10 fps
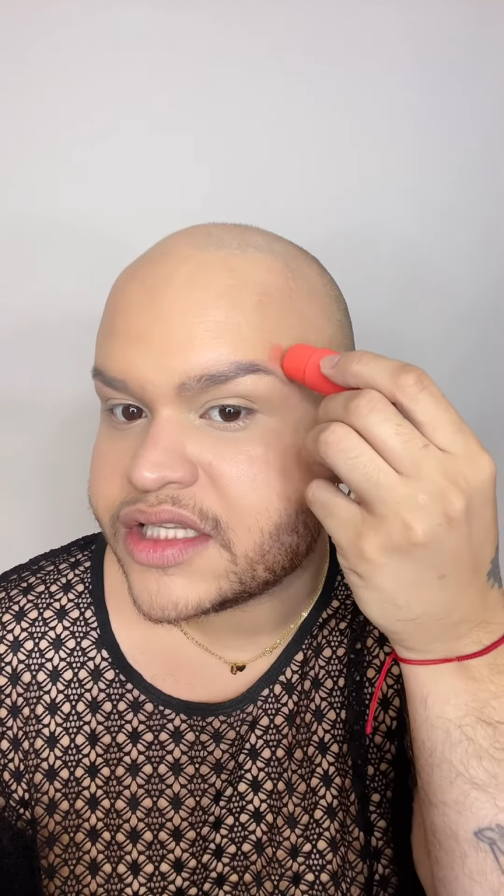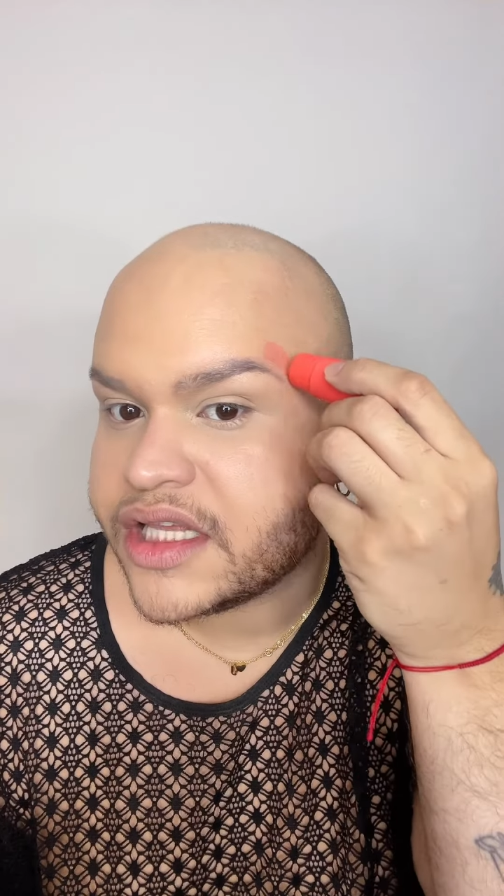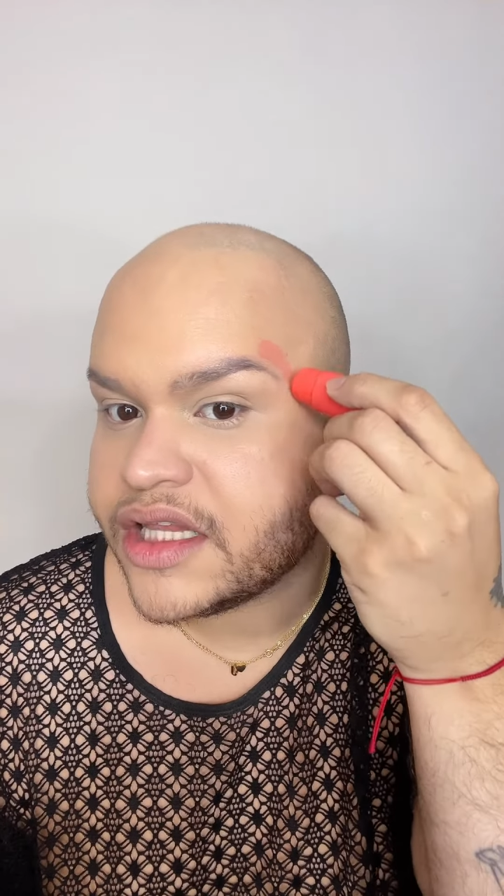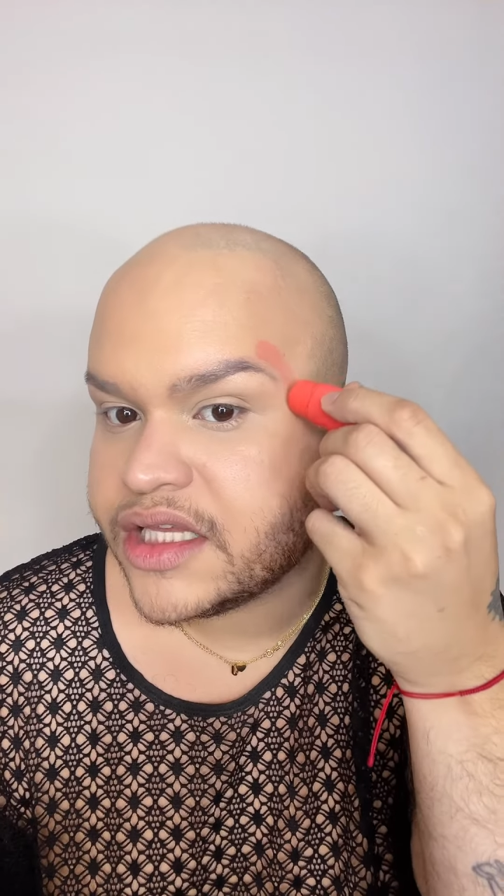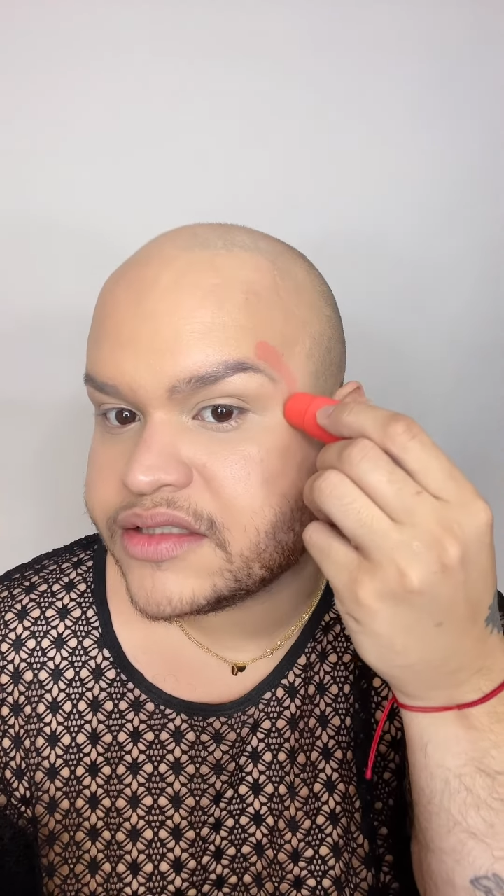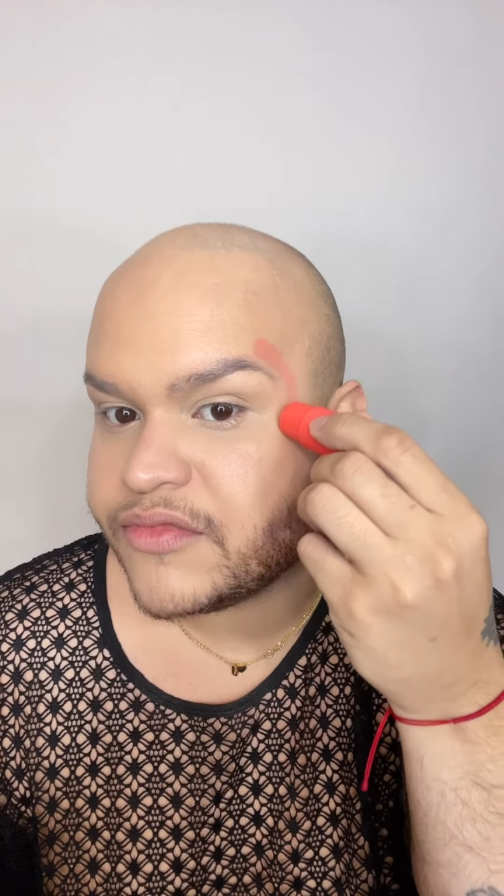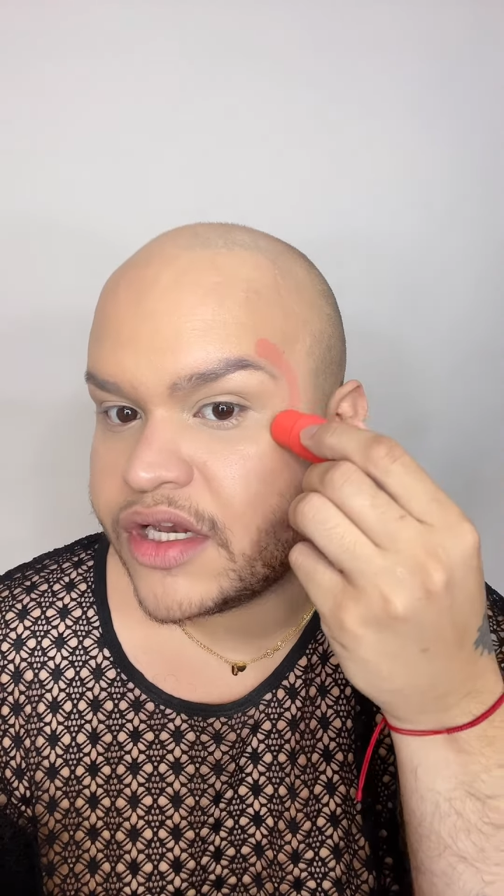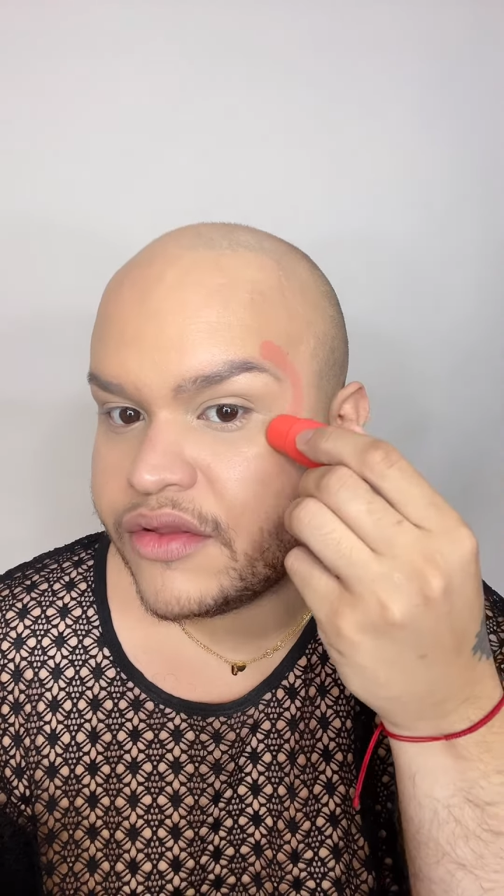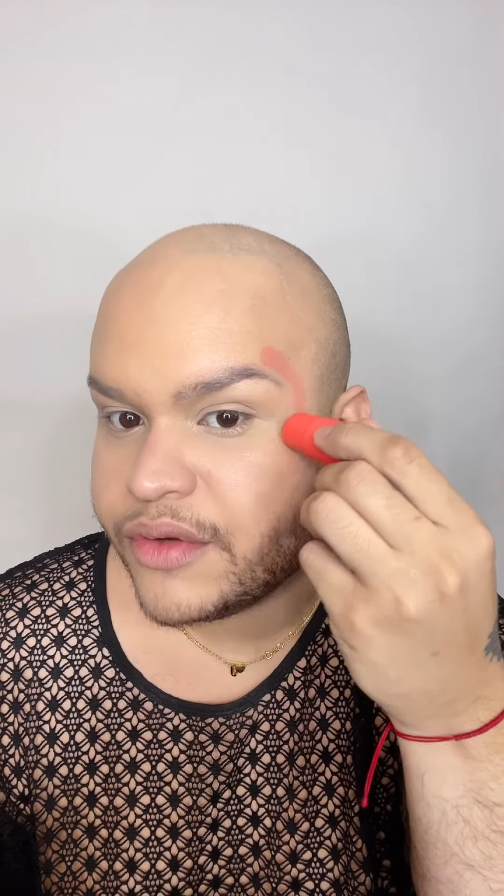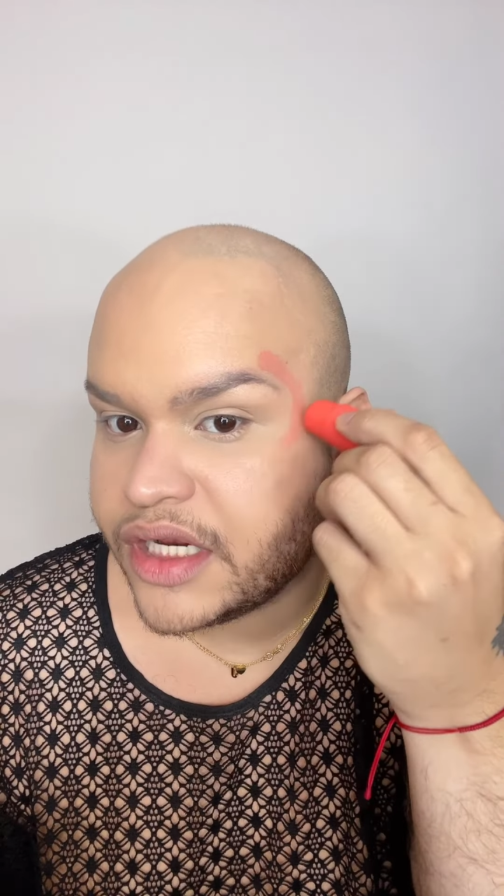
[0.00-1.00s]
and this I'm
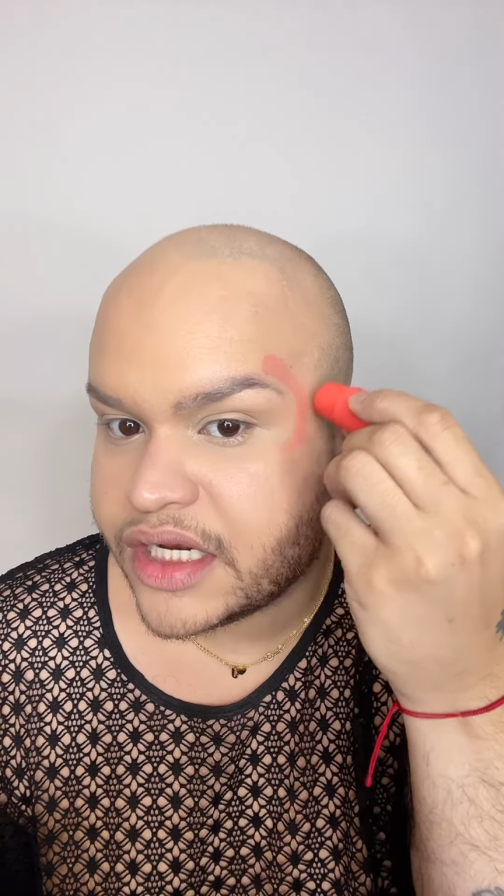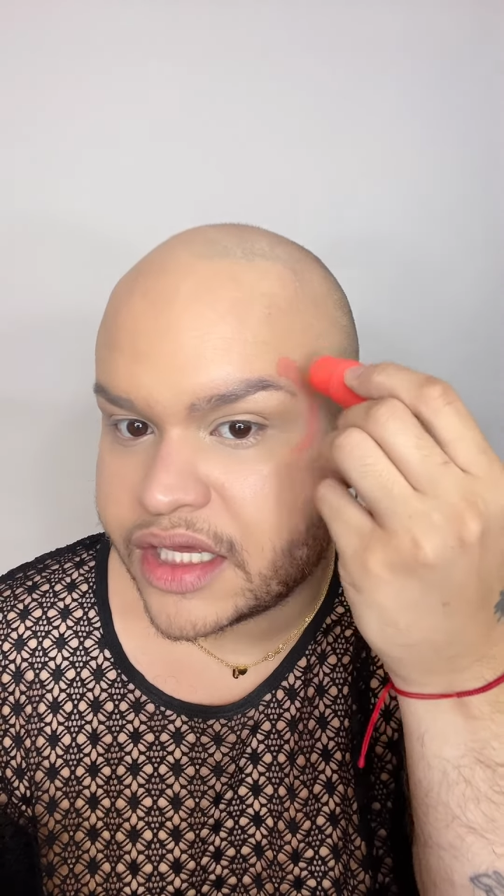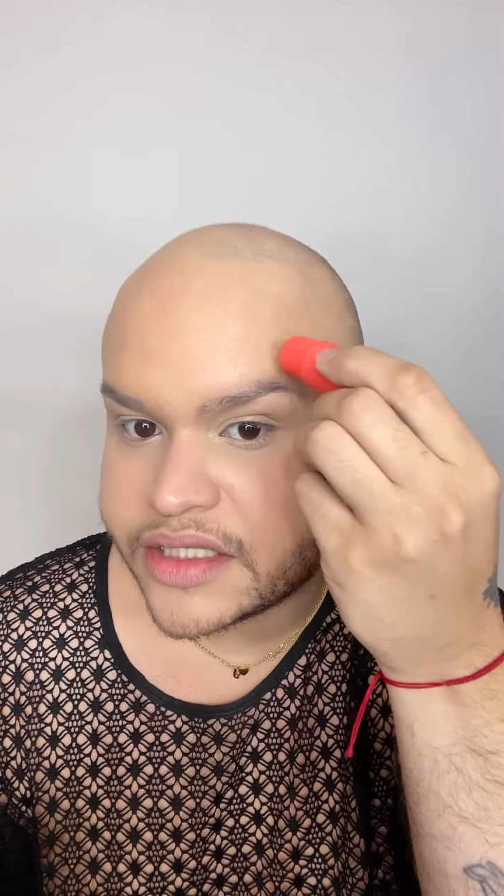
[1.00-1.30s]
gonna do it in like a